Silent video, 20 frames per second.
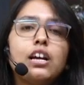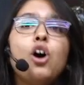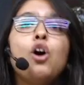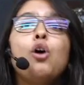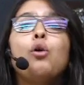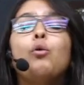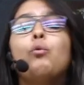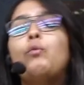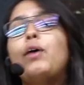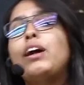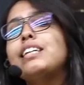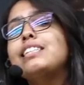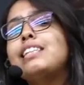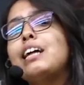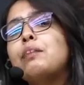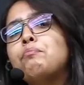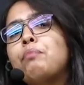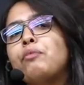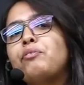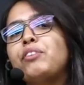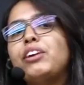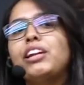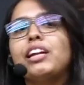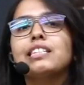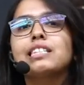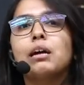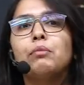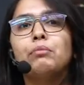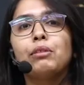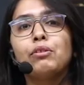Where is that puffiness
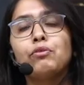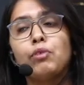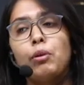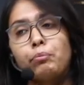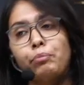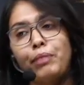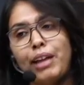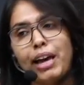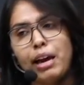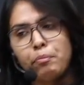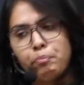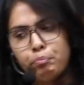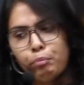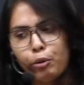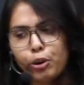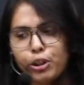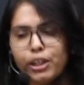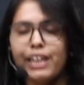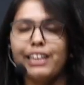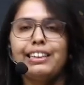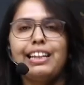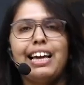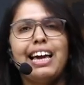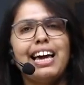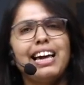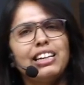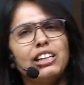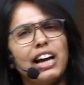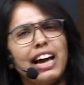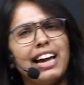coming from? They put in, they
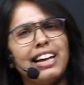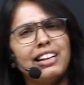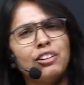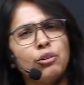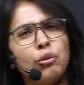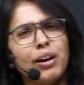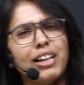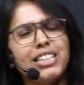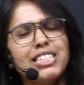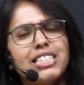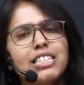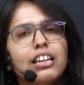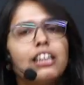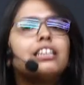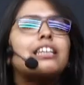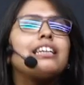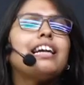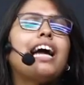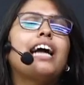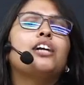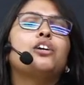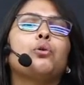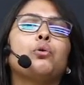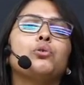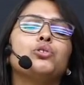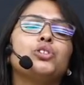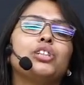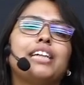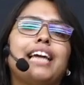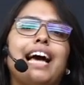insert nitrogen
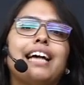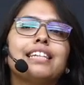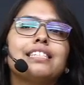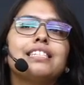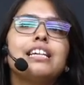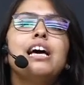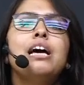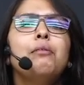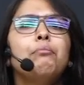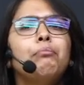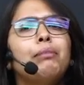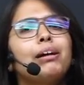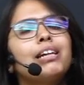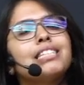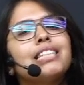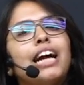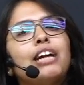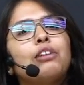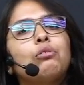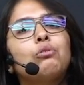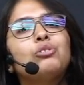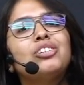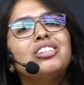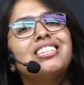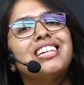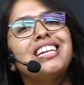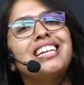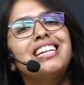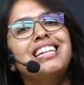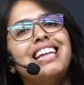gas, because nitrogen is a
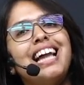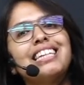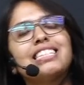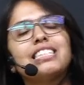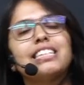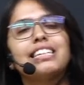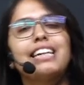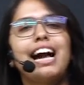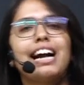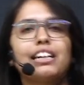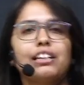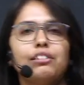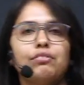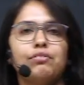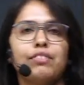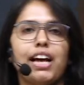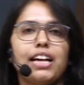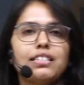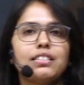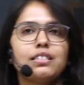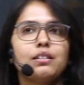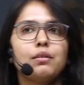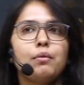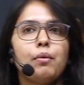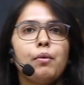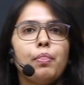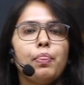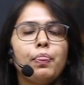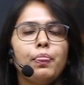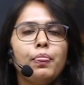less reactive gas.
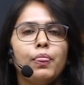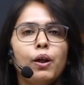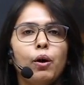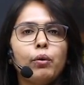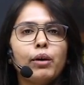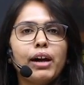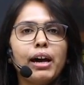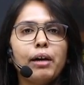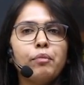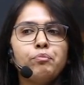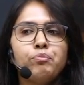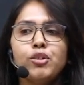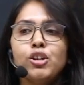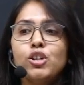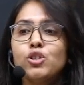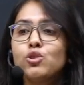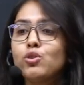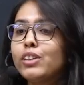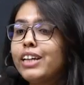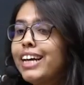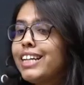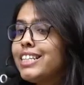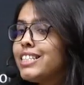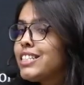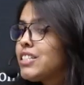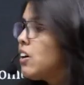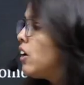Okay. So they insert